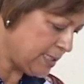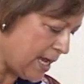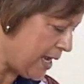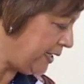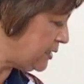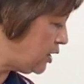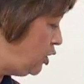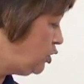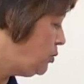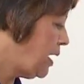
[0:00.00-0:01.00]
his eyes
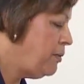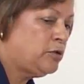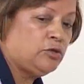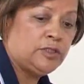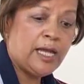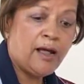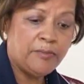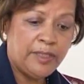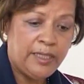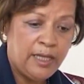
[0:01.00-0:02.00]
to be able to tell
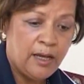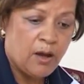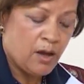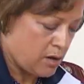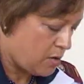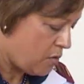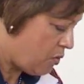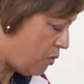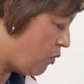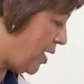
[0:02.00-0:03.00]
me,
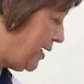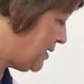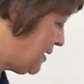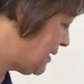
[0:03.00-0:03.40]
what does